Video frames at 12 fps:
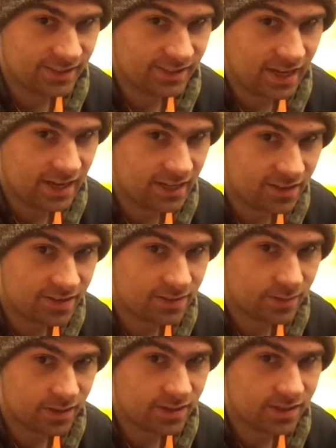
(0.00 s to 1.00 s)
I literally
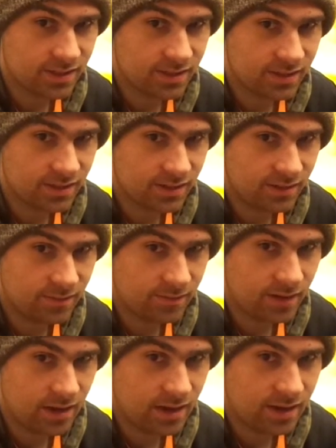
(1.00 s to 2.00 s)
worked
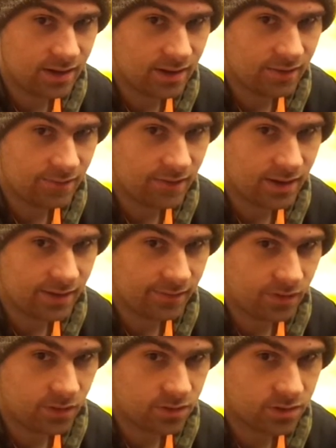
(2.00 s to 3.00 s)
on finding
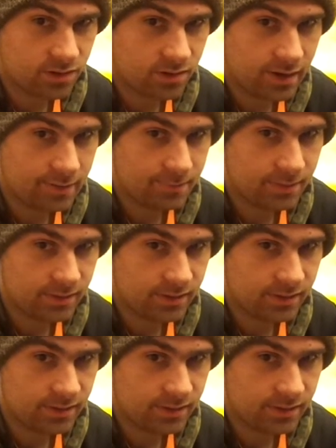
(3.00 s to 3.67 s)
photos and crap